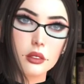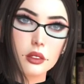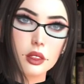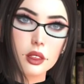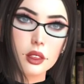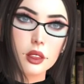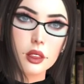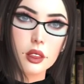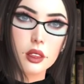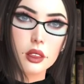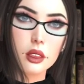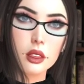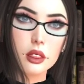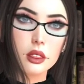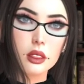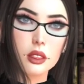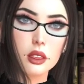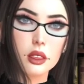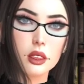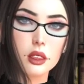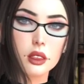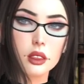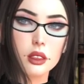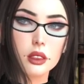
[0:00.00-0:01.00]
Now, I am
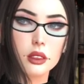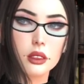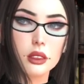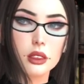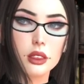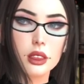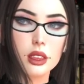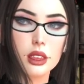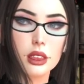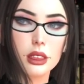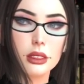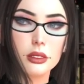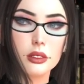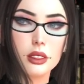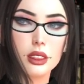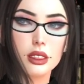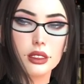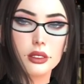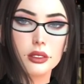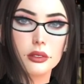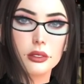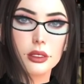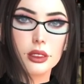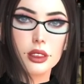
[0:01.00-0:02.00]
not going to show the
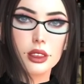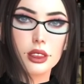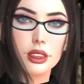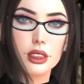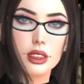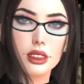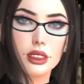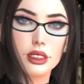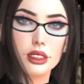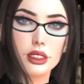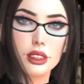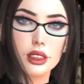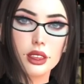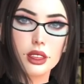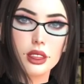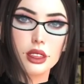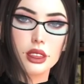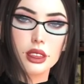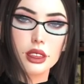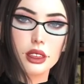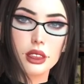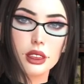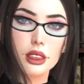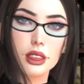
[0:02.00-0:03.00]
actual profiles
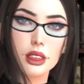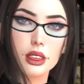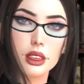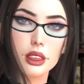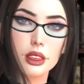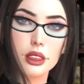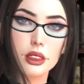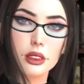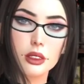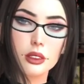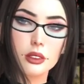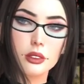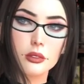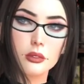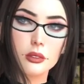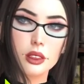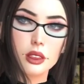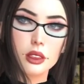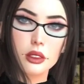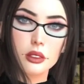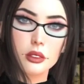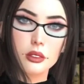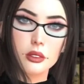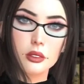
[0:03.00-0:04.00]
because I
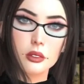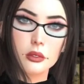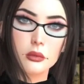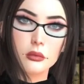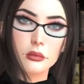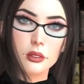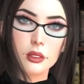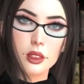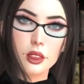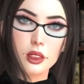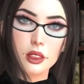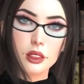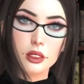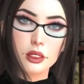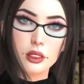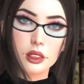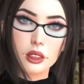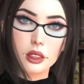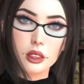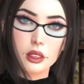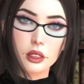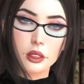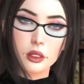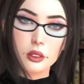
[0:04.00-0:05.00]
take
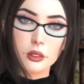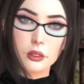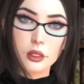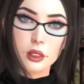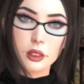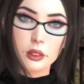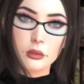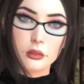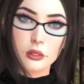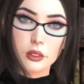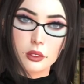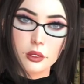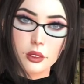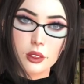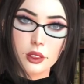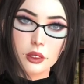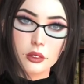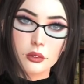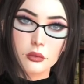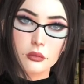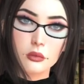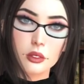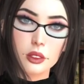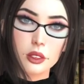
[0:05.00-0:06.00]
privacy of
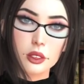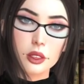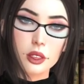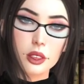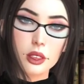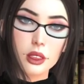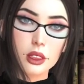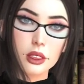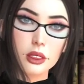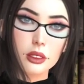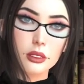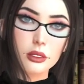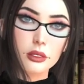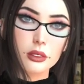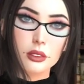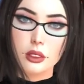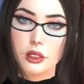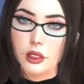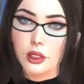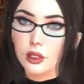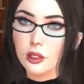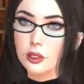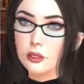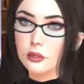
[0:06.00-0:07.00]
high importance
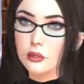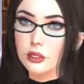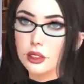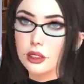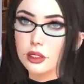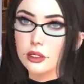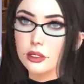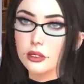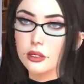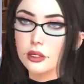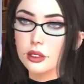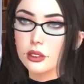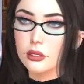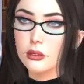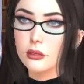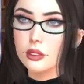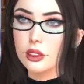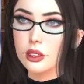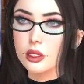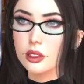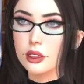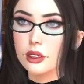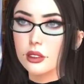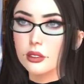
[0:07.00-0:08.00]
on this channel.
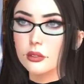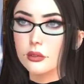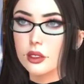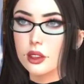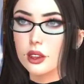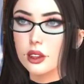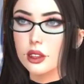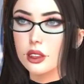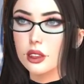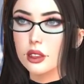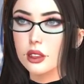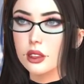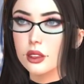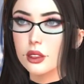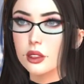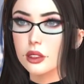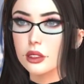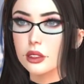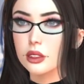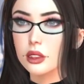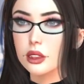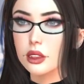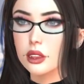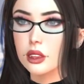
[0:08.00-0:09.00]
What I've
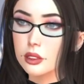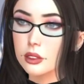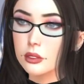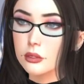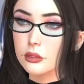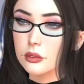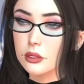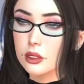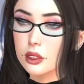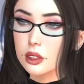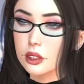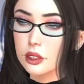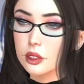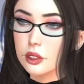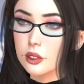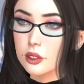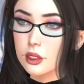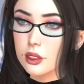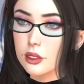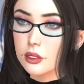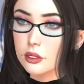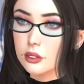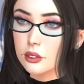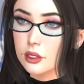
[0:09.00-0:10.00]
done, I've just
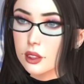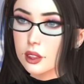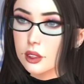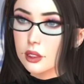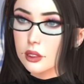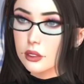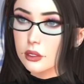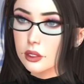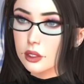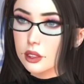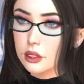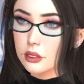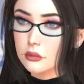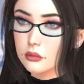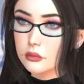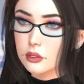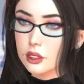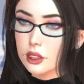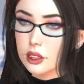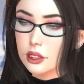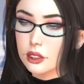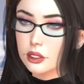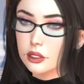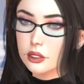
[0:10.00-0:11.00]
copied the
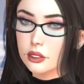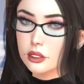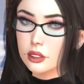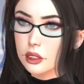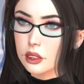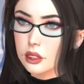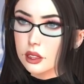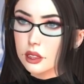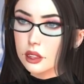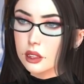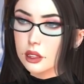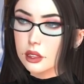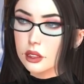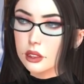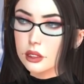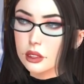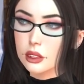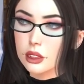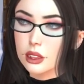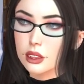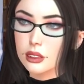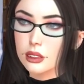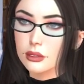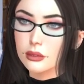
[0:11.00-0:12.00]
words. There was a
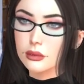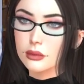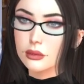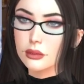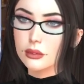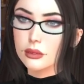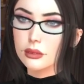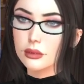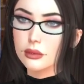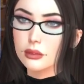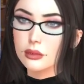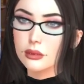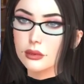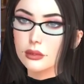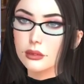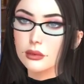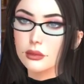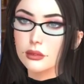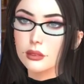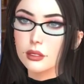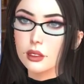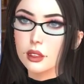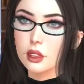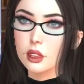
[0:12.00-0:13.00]
profile and it had
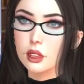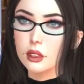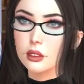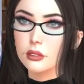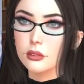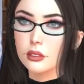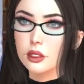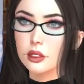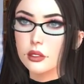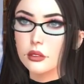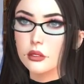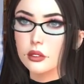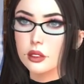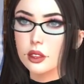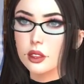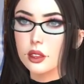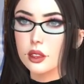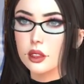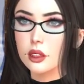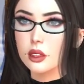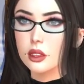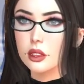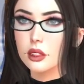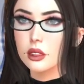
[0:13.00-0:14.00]
one
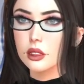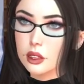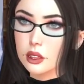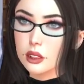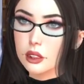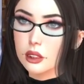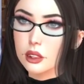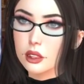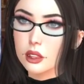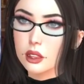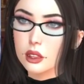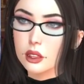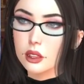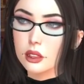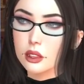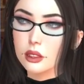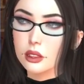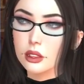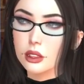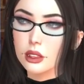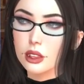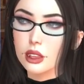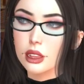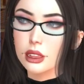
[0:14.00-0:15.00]
sentence. This is
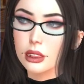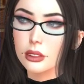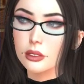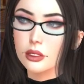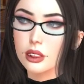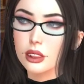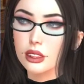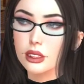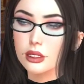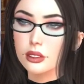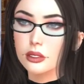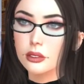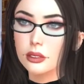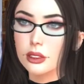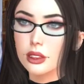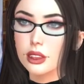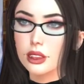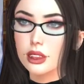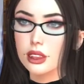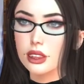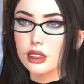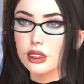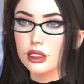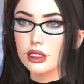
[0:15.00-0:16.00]
what it said.
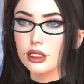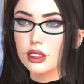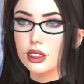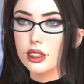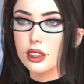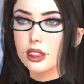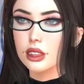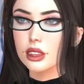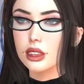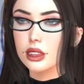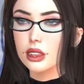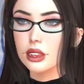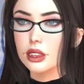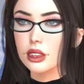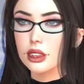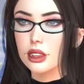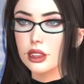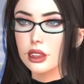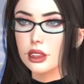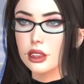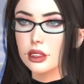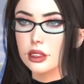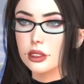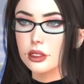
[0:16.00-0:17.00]
This was it. This
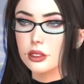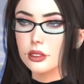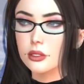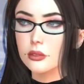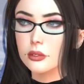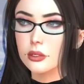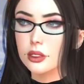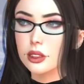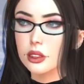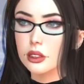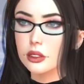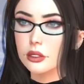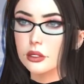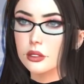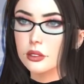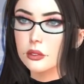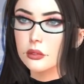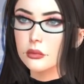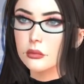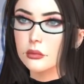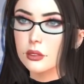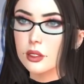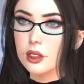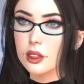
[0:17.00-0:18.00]
was all that was on this
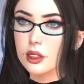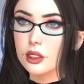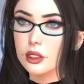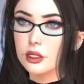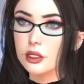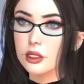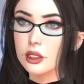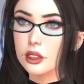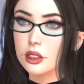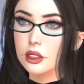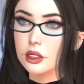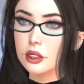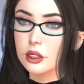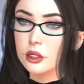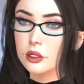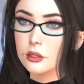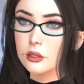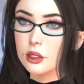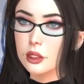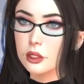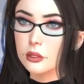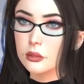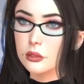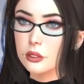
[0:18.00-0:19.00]
person's
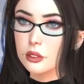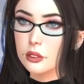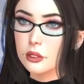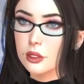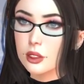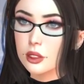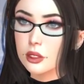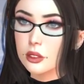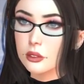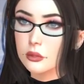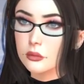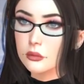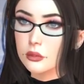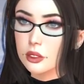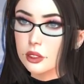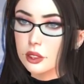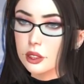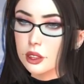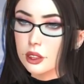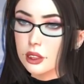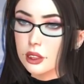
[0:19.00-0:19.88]
front page.